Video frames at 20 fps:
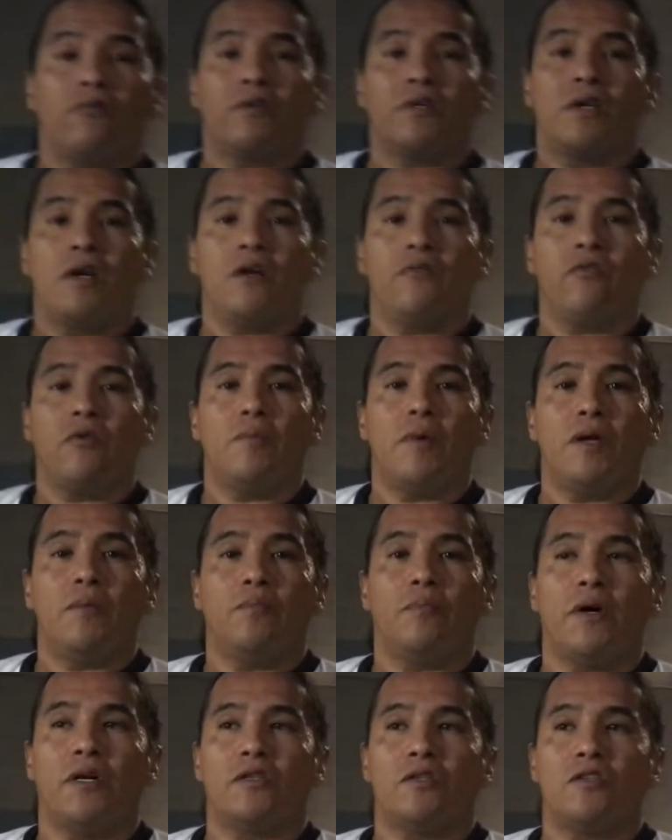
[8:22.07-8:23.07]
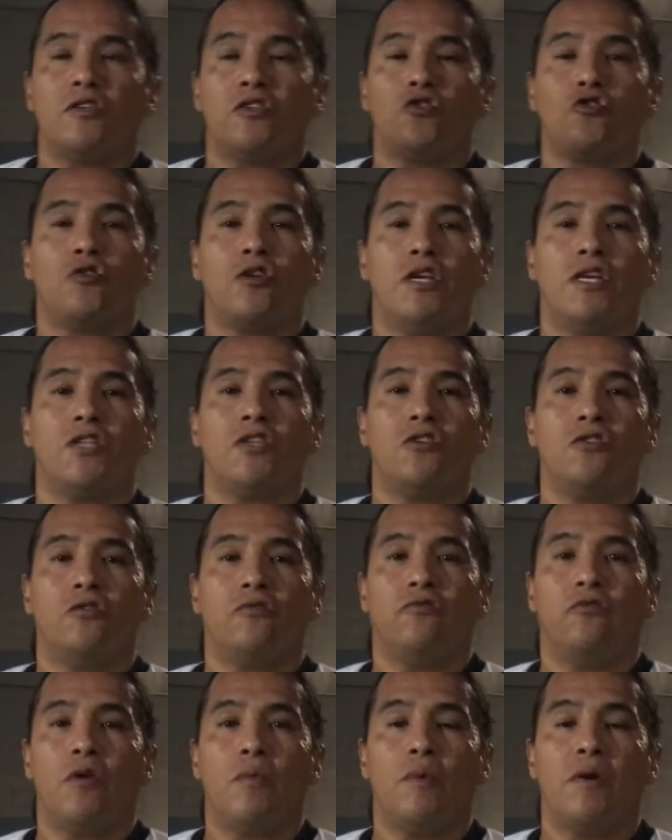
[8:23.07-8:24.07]
a government, but the traditional
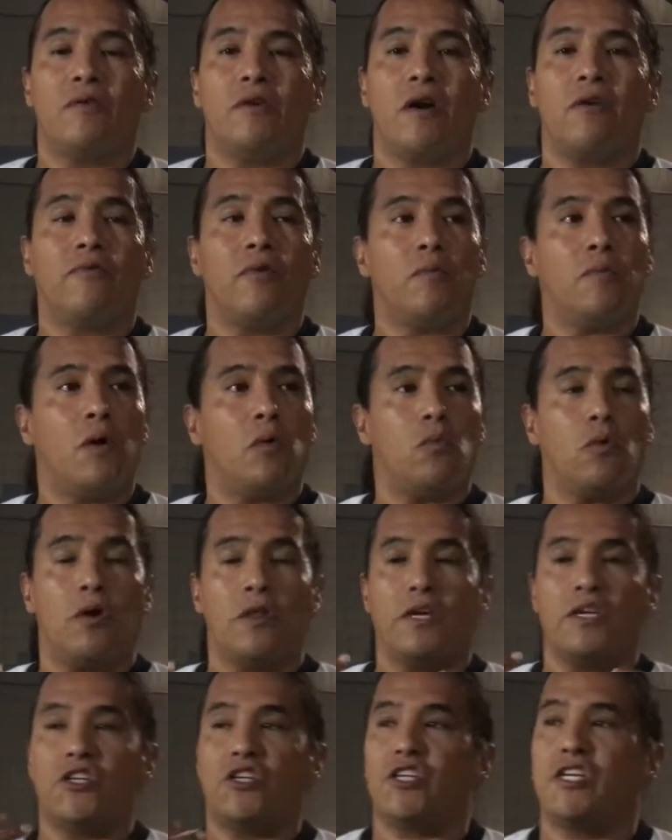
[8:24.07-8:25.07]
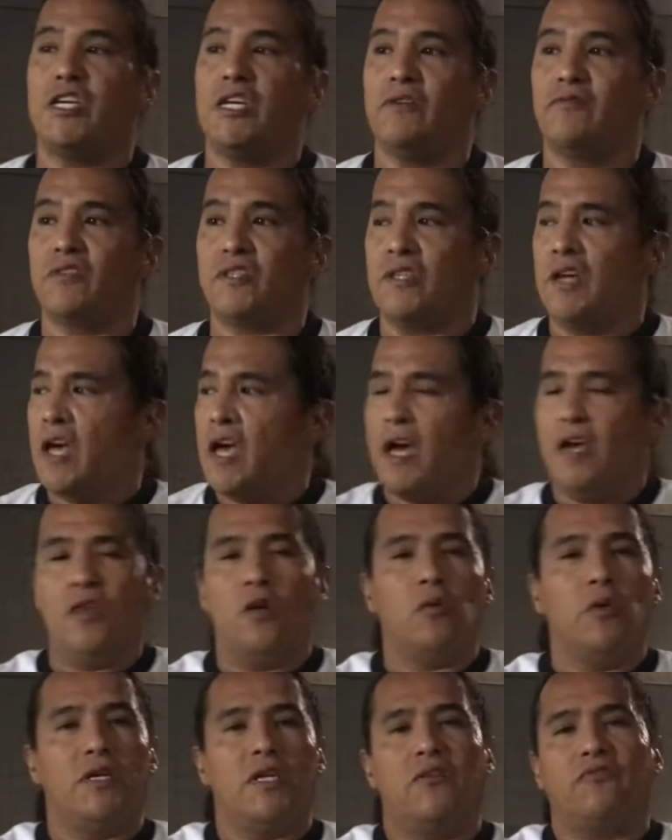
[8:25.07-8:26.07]
form of government, where the chiefs, and
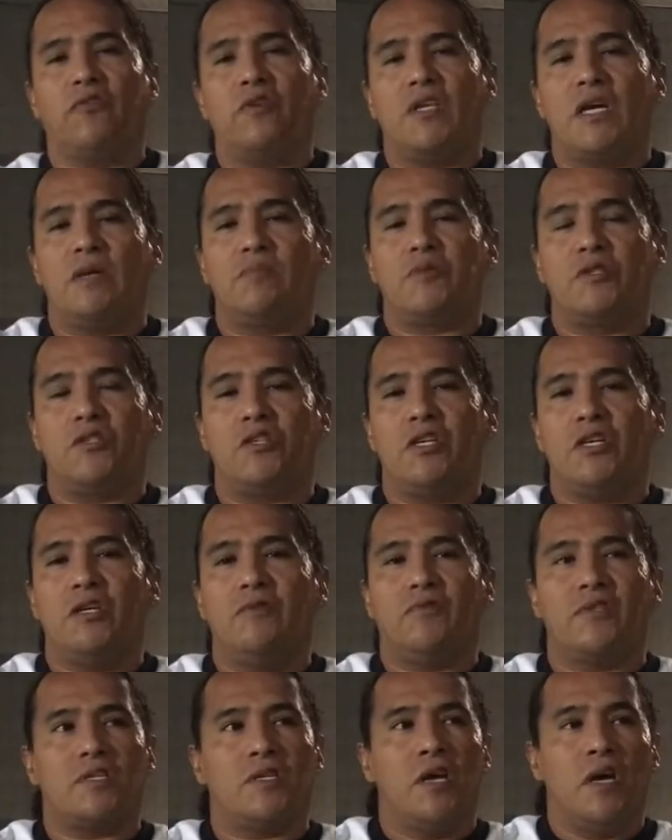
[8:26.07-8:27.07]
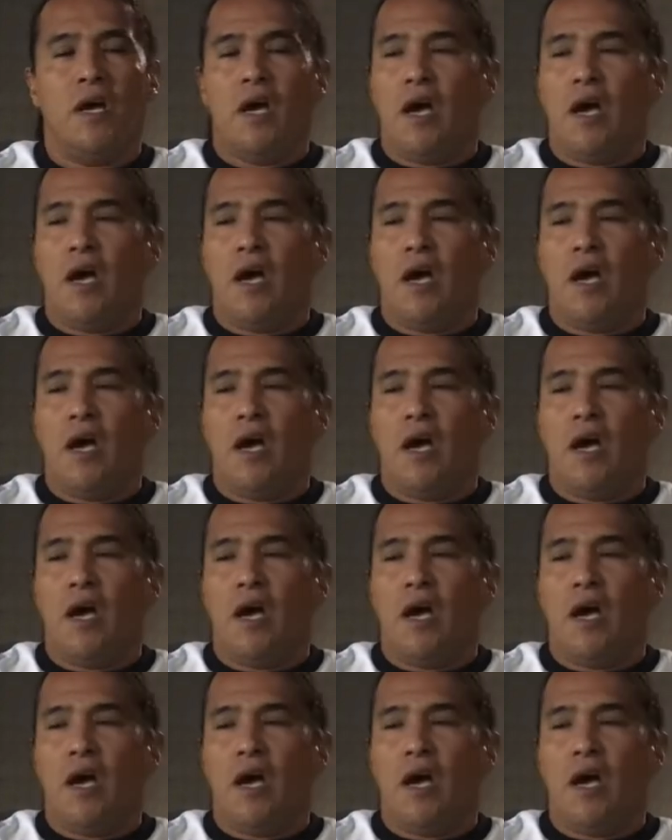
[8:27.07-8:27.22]
there were different types of chiefs,